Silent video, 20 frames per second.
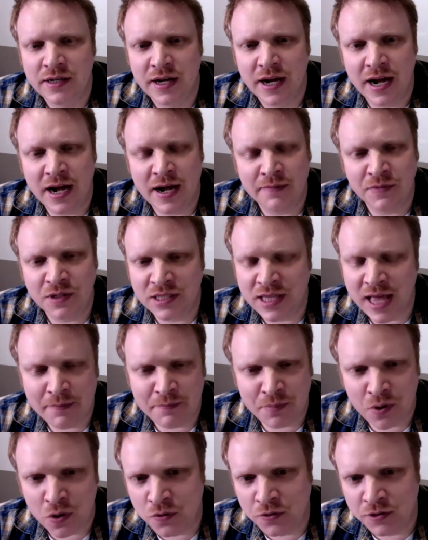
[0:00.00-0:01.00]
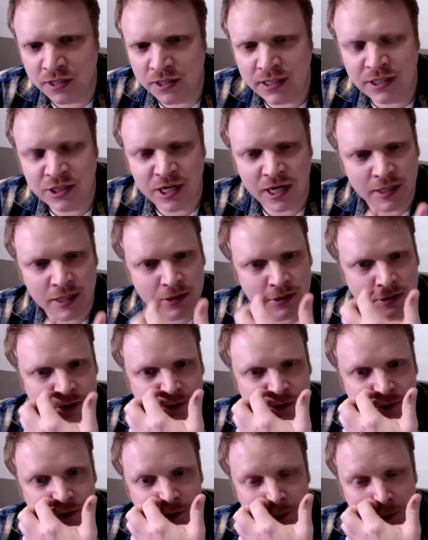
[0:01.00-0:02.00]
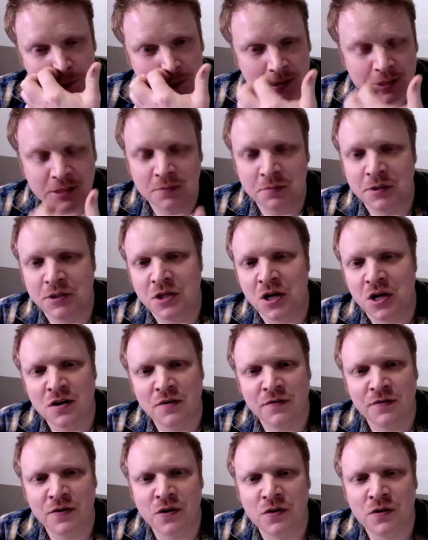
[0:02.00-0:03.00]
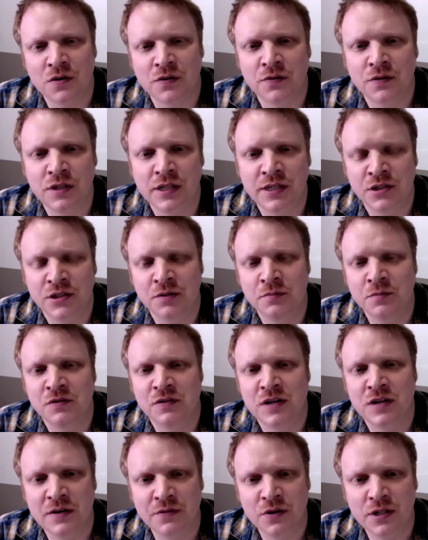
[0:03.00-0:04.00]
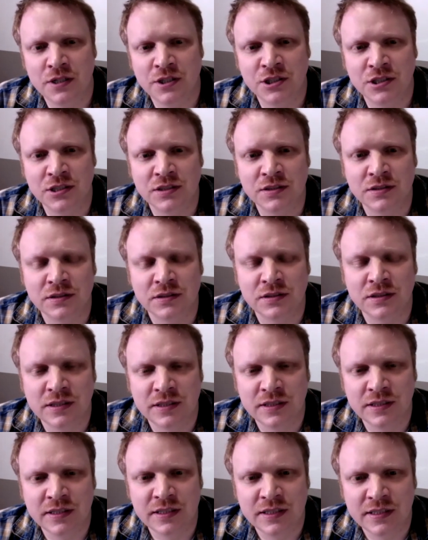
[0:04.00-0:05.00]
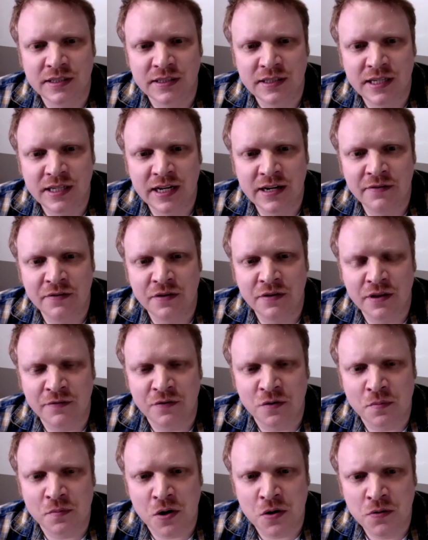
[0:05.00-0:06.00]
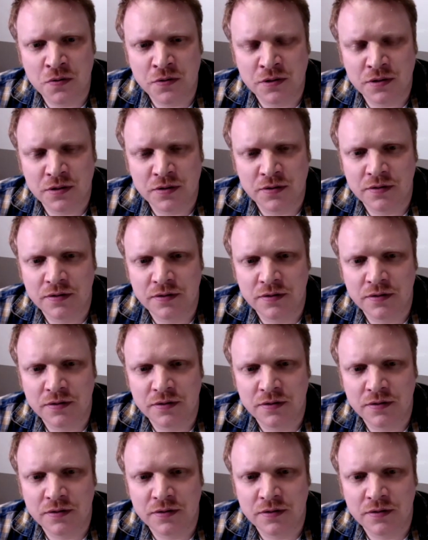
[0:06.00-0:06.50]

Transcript: Did that pose any challenges for you as a cinematographer or in terms of coverage and getting everything for post?